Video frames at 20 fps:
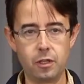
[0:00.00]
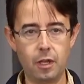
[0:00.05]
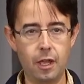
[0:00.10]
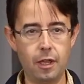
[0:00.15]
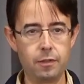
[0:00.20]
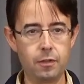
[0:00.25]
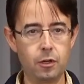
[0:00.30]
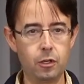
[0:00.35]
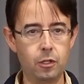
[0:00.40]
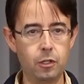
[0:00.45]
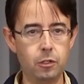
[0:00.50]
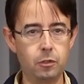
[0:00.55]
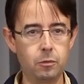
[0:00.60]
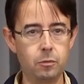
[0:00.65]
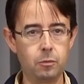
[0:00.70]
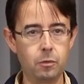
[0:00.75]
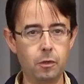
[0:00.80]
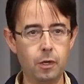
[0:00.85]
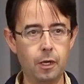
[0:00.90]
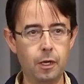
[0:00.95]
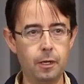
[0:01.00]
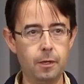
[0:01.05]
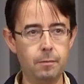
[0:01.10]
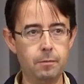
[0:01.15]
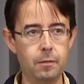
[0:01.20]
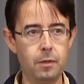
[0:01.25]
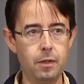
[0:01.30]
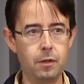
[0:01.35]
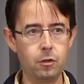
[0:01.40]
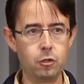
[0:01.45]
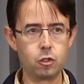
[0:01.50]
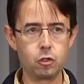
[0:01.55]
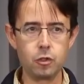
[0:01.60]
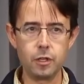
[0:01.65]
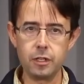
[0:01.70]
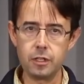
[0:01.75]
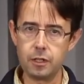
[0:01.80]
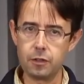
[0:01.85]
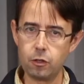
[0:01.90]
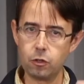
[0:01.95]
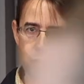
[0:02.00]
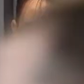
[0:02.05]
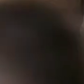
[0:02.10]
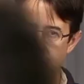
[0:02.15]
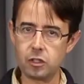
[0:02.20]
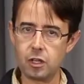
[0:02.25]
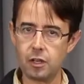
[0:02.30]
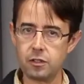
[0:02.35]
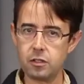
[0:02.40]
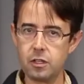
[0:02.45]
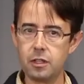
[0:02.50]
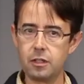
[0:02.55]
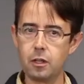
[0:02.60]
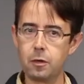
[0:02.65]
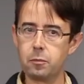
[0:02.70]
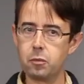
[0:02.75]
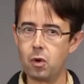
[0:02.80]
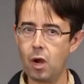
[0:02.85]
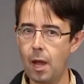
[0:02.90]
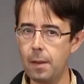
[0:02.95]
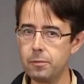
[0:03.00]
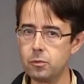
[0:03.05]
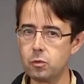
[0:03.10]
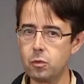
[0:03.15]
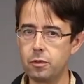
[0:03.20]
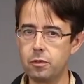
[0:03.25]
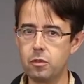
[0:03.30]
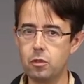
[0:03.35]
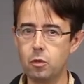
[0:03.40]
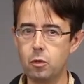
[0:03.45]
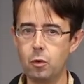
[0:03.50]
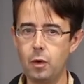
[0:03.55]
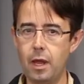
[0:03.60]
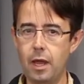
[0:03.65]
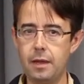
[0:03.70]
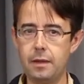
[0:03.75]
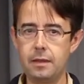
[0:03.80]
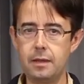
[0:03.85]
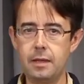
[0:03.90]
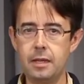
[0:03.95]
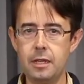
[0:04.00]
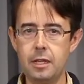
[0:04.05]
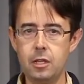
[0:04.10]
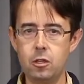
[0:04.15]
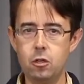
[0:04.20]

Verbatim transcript: and they're, um, they're intrigued and they're discussing their problems with you and